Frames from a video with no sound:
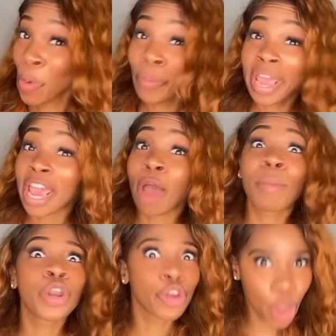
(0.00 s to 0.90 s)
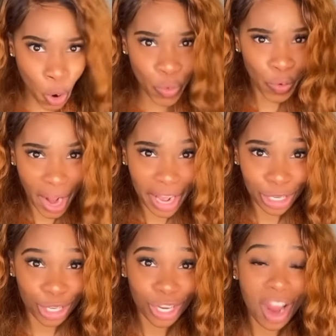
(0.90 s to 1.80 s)
No, ma'am,
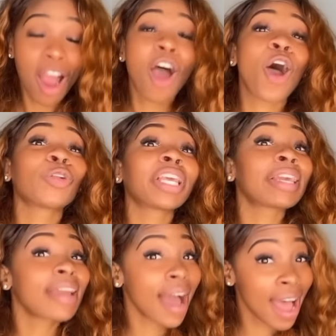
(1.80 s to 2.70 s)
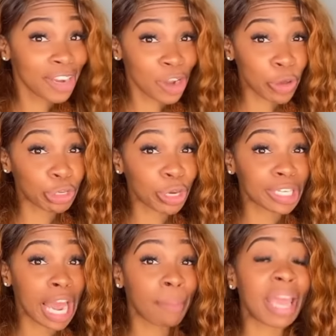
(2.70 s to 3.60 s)
no rush. Only
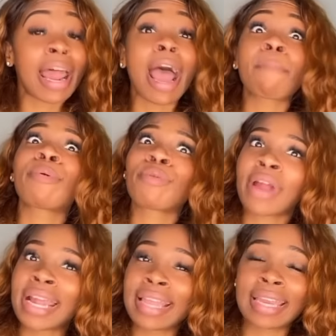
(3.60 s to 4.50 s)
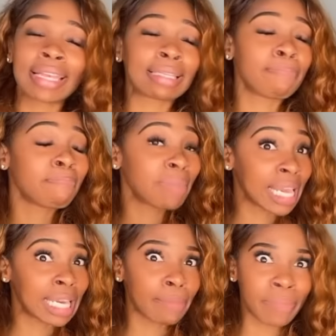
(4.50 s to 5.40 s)
God knows your time, and I pray that
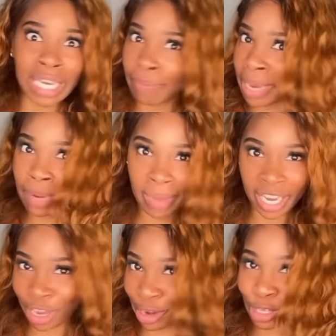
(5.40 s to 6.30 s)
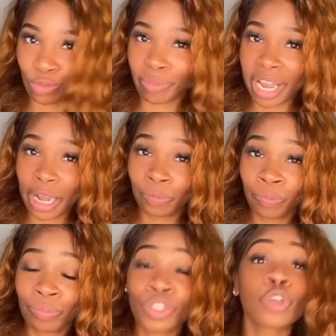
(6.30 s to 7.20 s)
it's many, many, many, many years
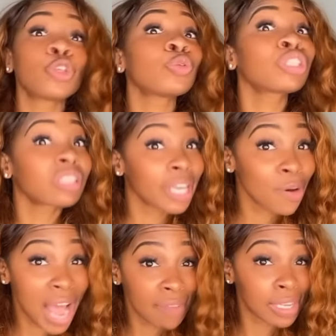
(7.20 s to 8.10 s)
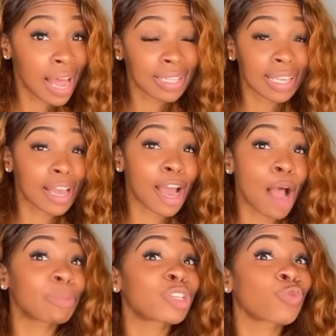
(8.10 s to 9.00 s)
from now. You still have a
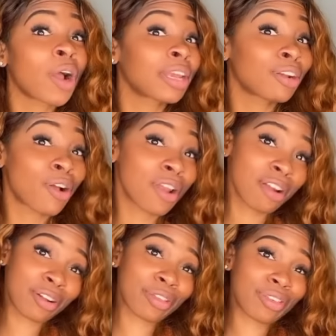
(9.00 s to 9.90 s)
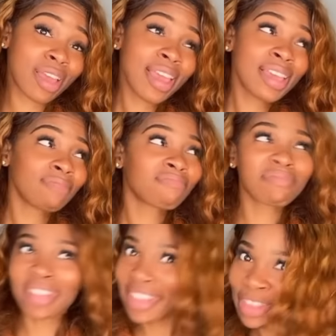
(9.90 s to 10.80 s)
lot to accomplish while here on Earth.
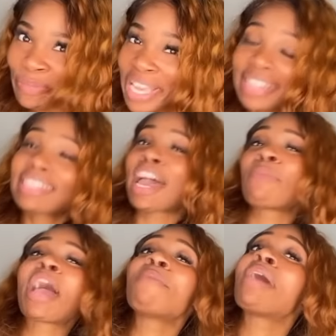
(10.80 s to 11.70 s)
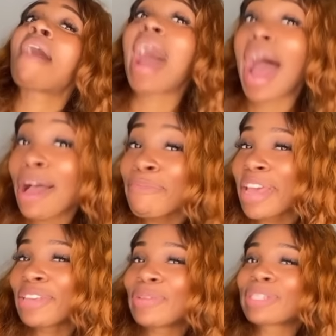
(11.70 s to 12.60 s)
In the meantime, how
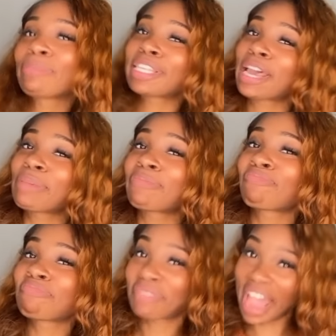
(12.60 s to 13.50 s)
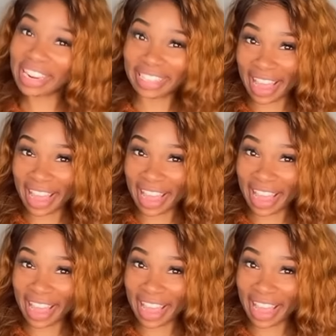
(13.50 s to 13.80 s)
about I make you some salmon?